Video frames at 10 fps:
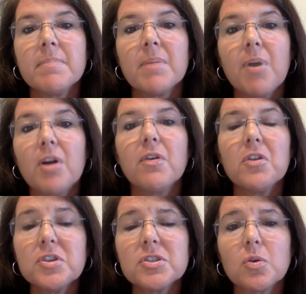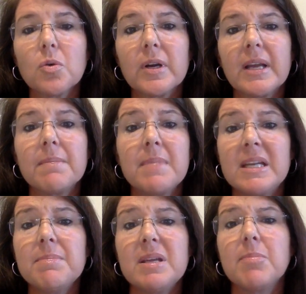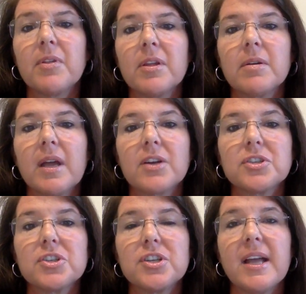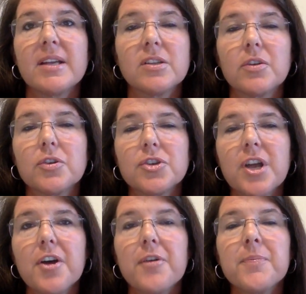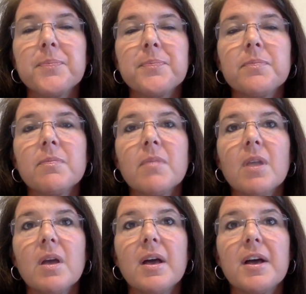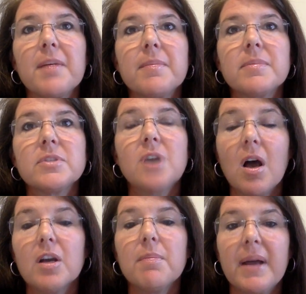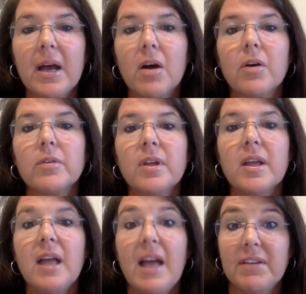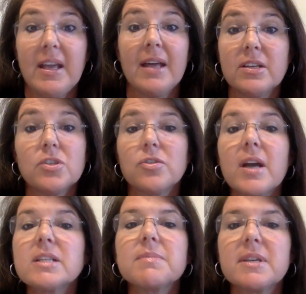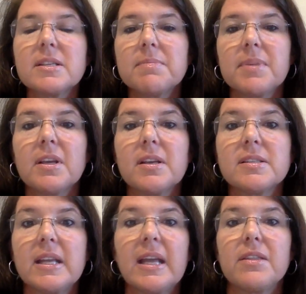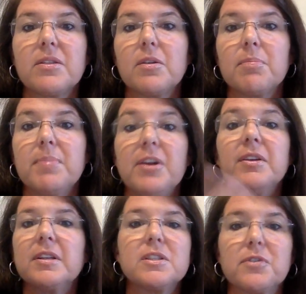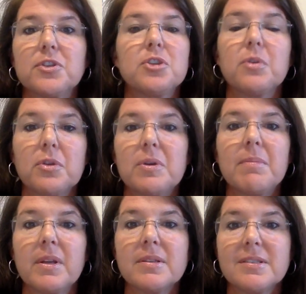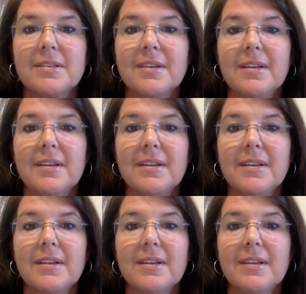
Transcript: But part of her story, and many people that actually she has on her show, talk about having had hysterectomies because they get their periods for 2 or 3 months,